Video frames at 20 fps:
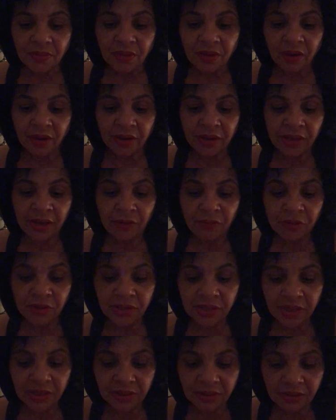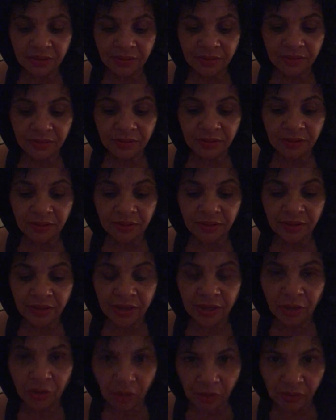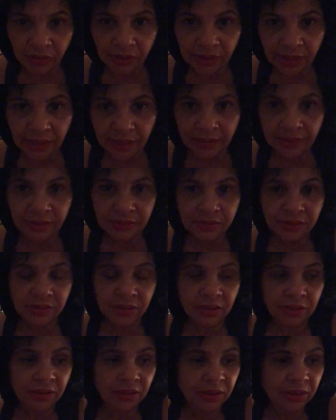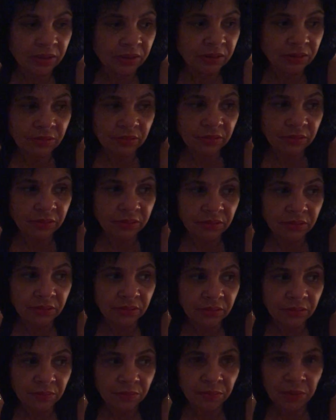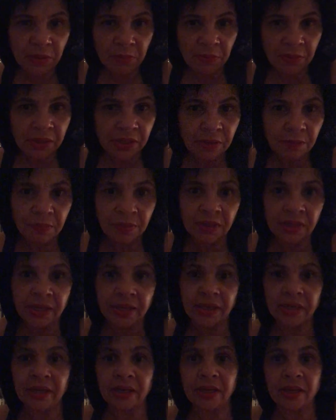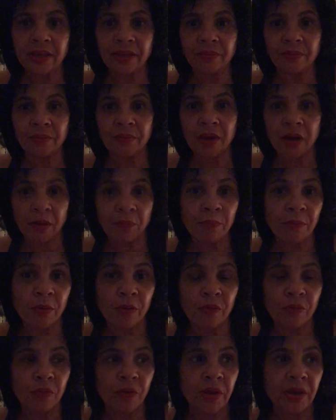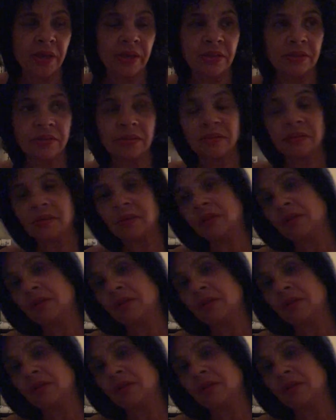on everything and all the lies, and being manipulated on both ways,